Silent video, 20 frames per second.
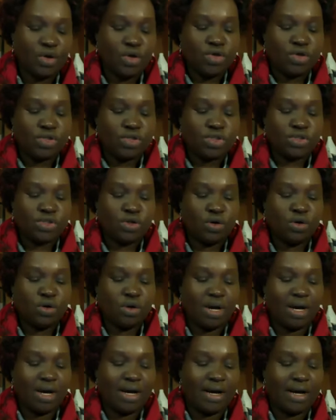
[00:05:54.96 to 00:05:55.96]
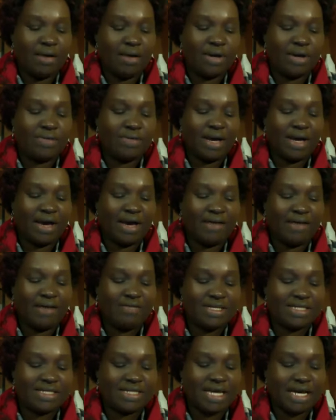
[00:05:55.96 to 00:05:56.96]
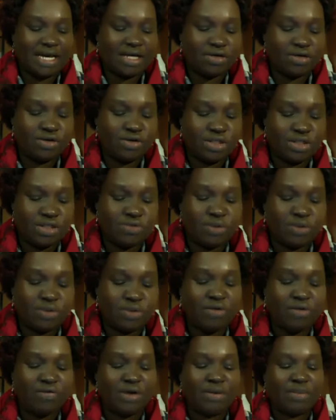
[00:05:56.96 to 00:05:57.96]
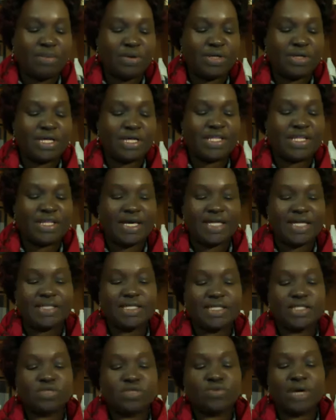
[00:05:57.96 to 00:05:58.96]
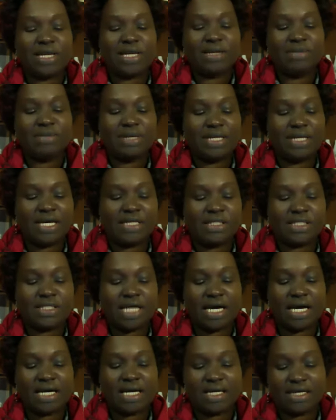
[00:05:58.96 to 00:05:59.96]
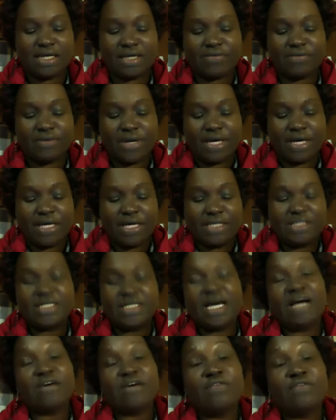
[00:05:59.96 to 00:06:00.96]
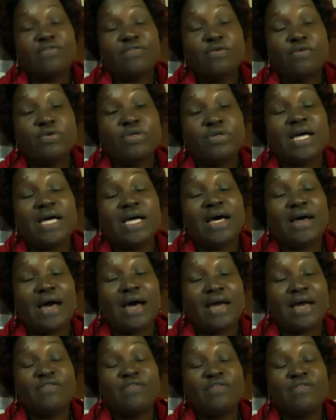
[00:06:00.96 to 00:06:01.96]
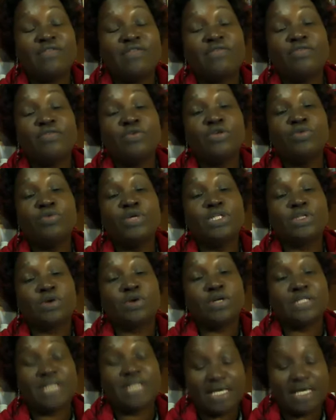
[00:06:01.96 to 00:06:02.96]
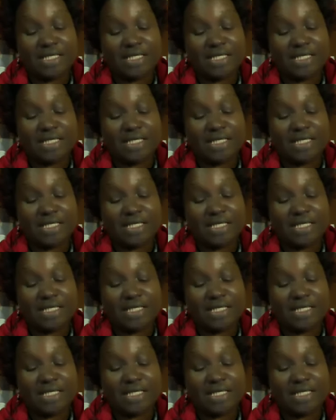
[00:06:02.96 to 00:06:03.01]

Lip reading: So when we have this diagnosis, one of the important things is to eliminate junk food and food which contains